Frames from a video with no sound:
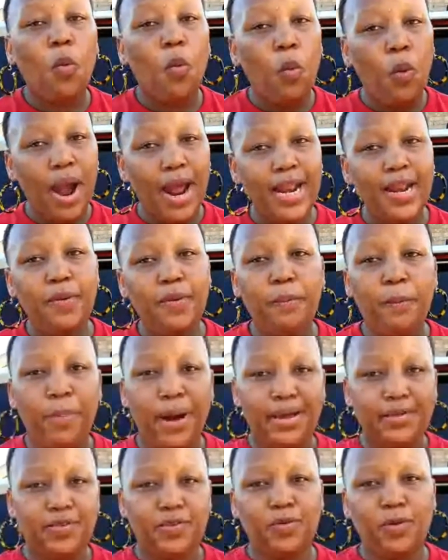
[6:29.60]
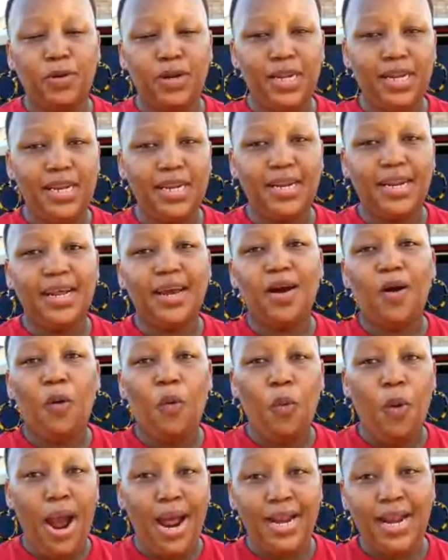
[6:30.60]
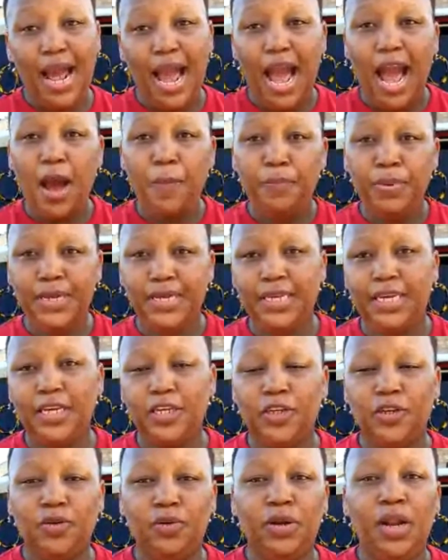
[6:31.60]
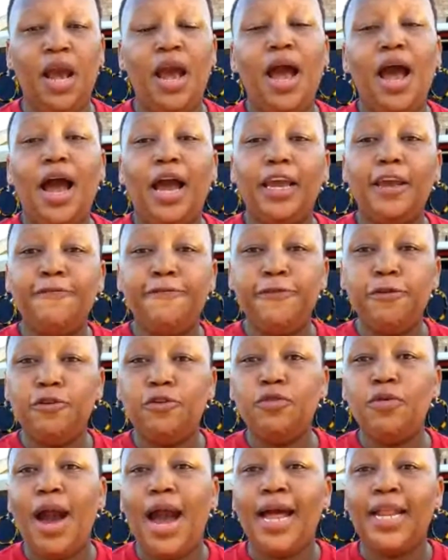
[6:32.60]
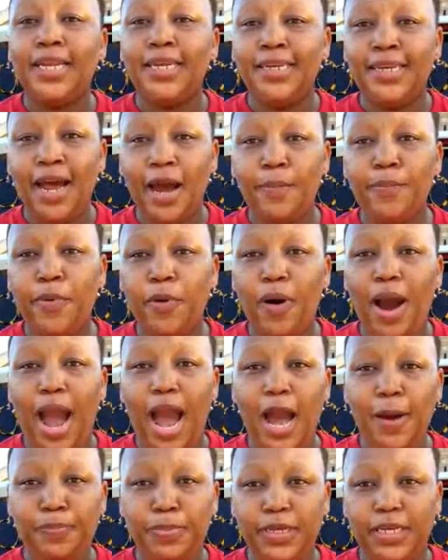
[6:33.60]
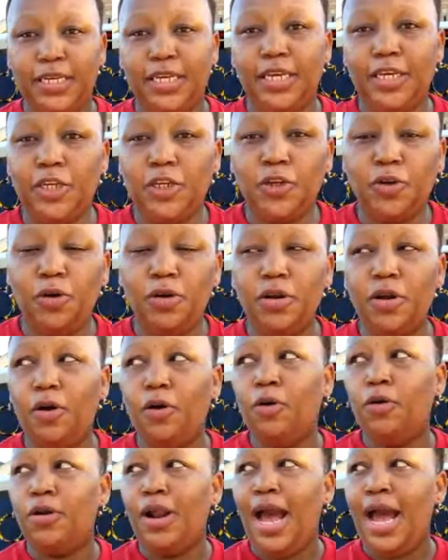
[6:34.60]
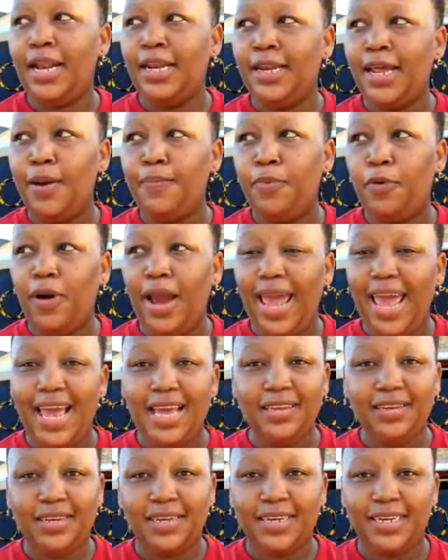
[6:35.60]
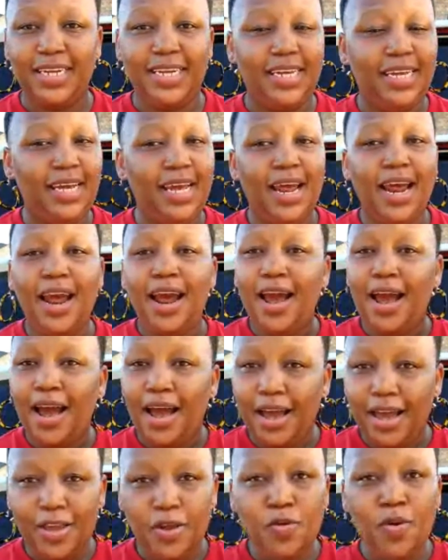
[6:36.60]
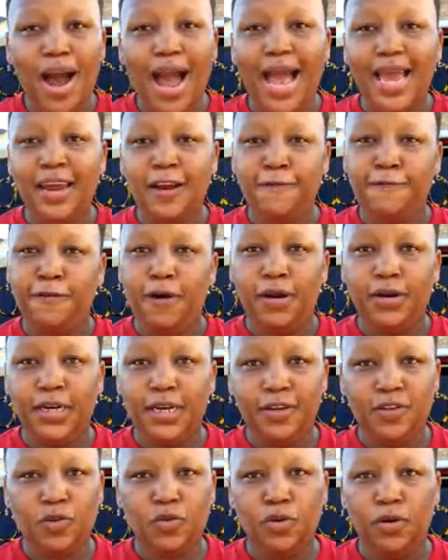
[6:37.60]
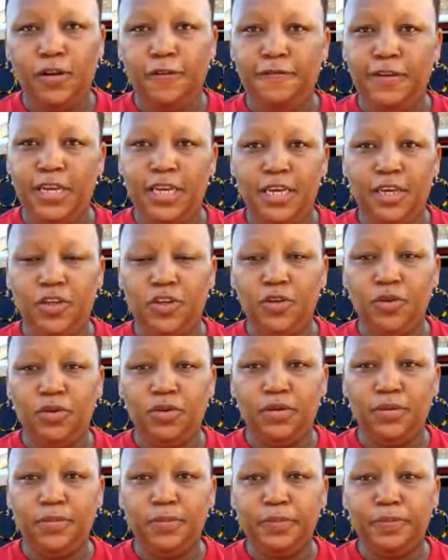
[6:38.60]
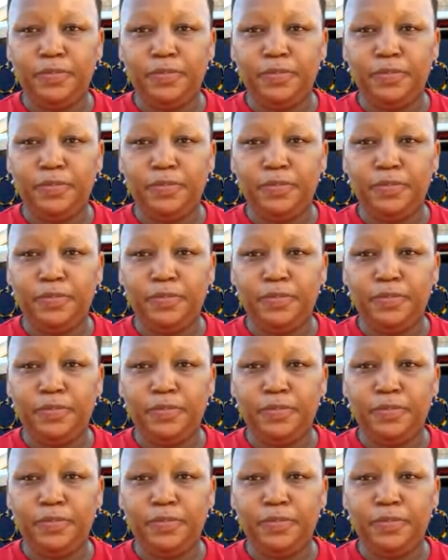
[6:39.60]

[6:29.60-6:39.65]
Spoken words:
One person, one application. If you do a double application or a double entry, you are in for disqualification.